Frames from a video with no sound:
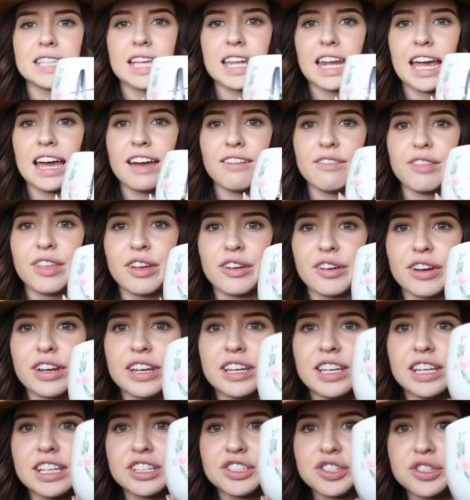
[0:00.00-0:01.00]
that have their
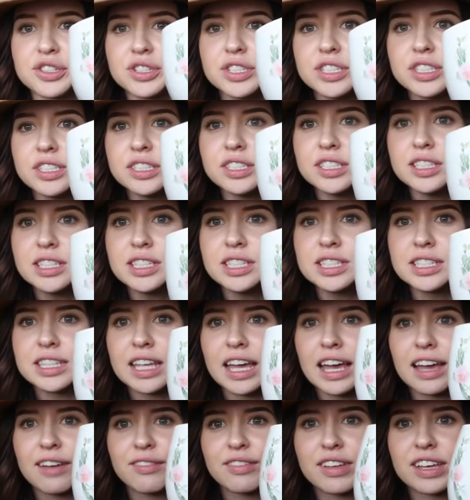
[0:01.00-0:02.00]
initials
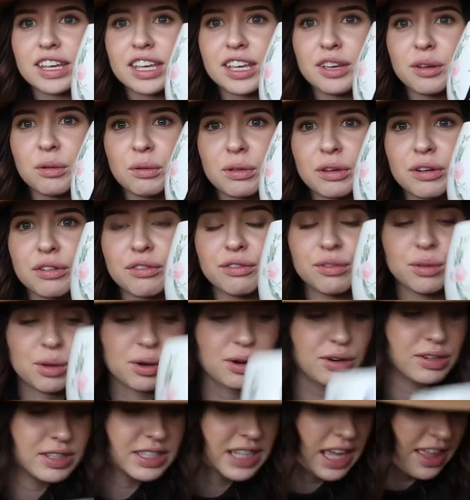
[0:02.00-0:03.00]
that have like cute little
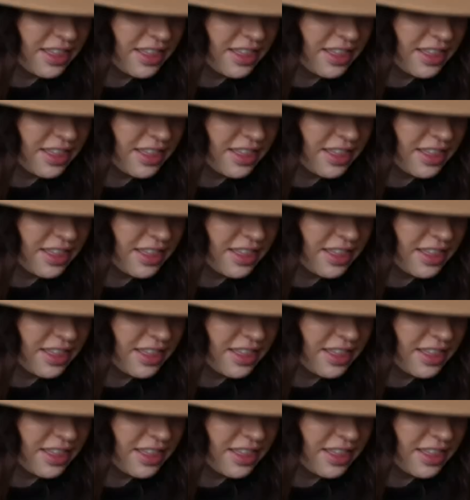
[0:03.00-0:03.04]
florals,